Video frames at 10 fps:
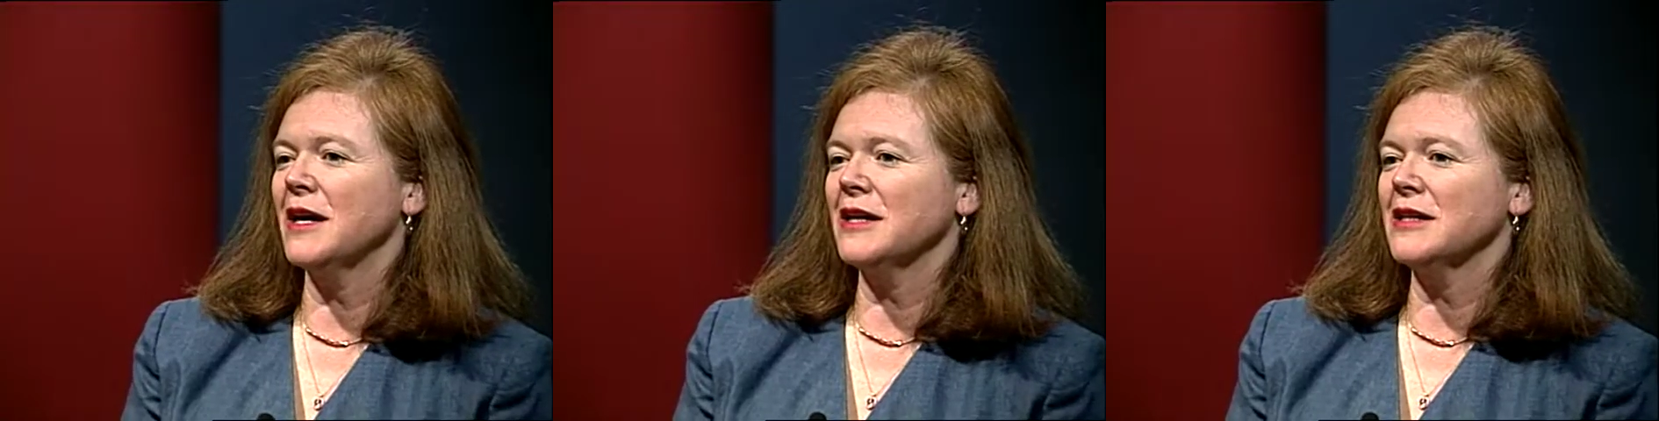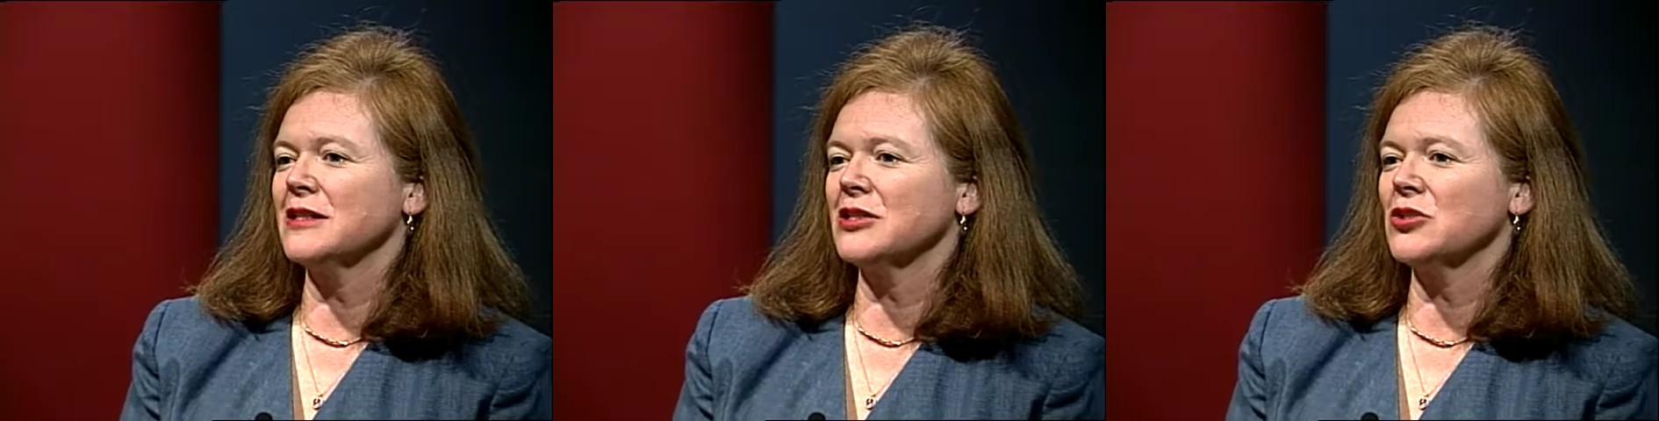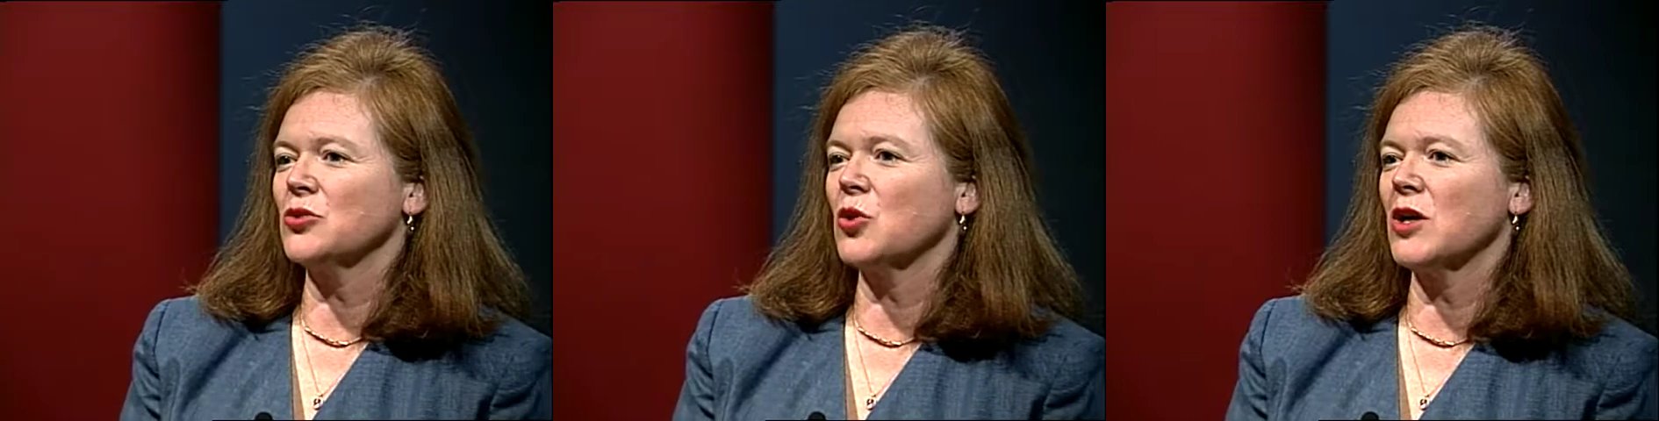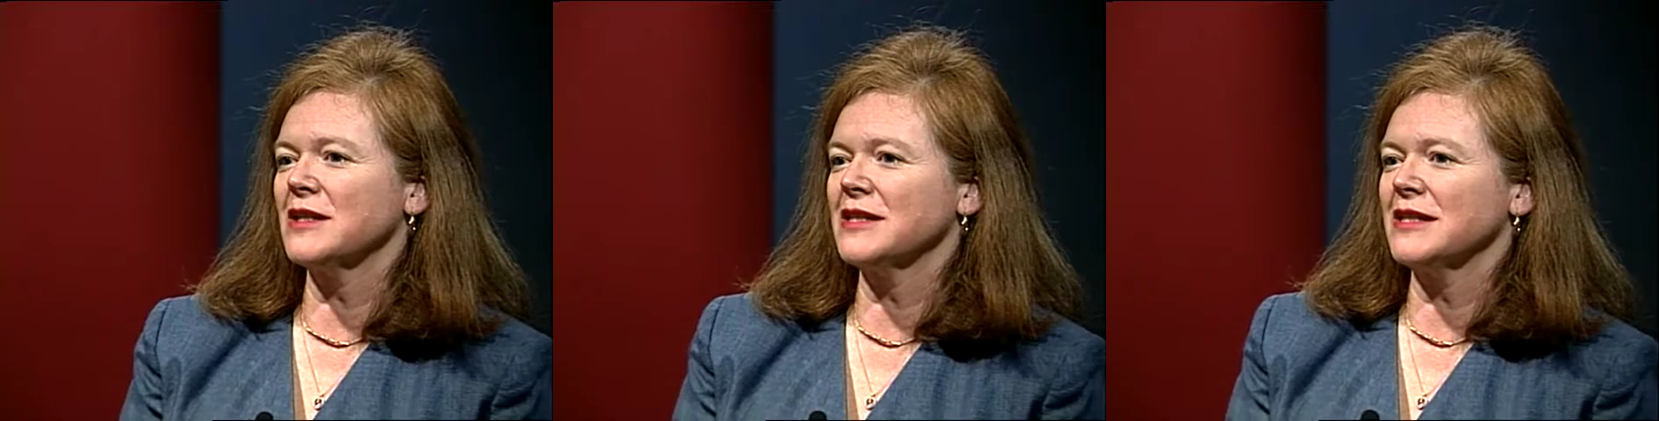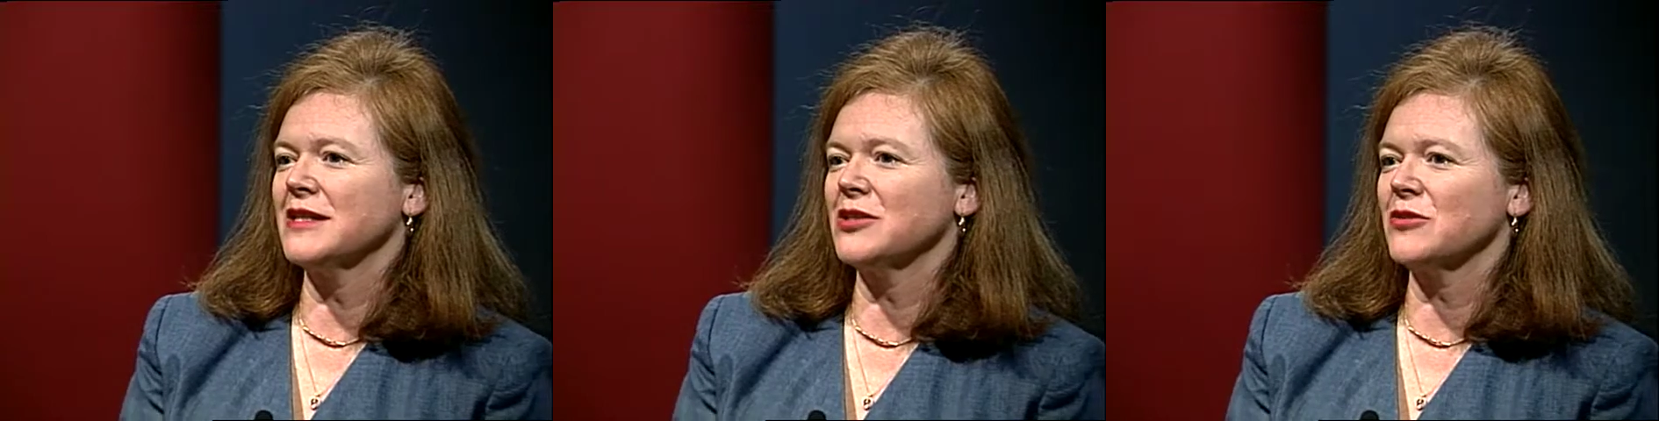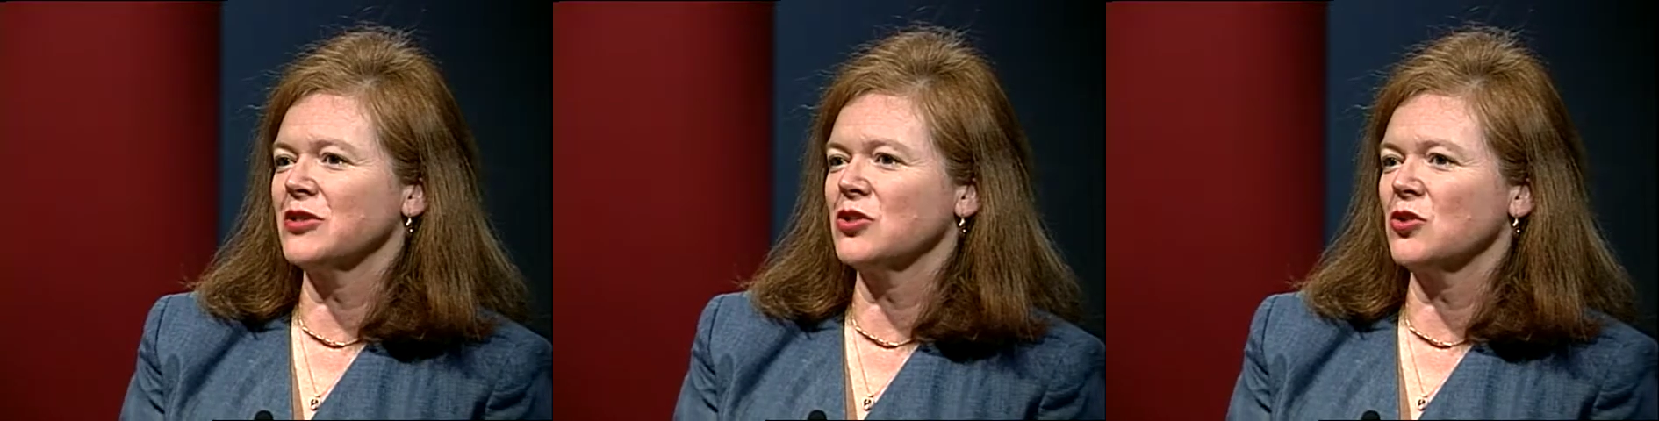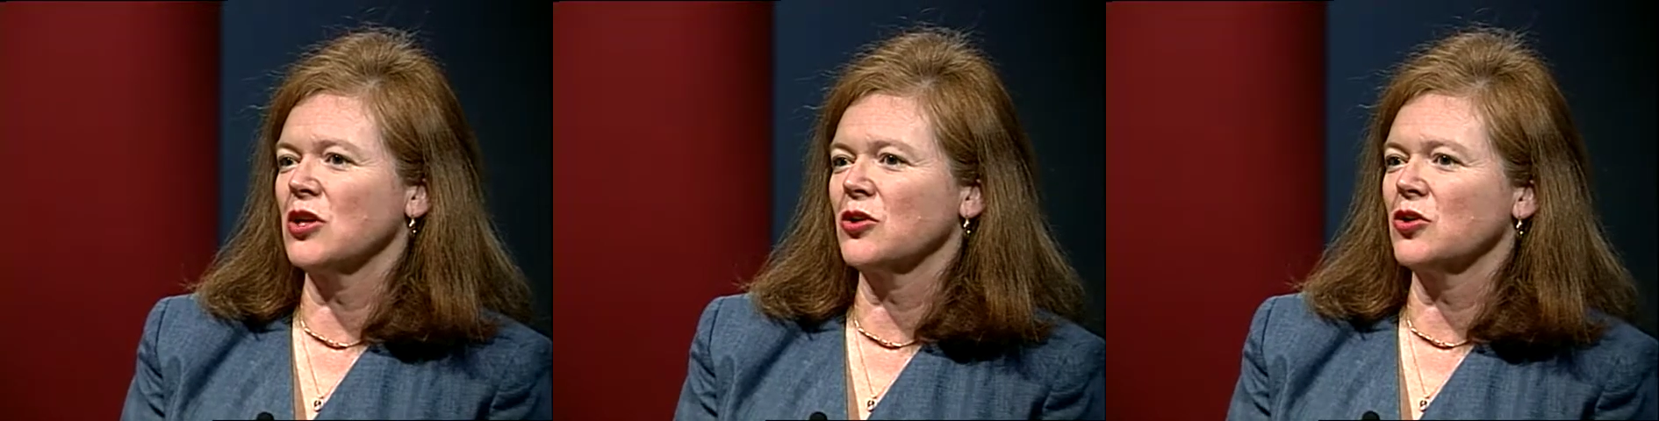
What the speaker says: by a strong sense or a strong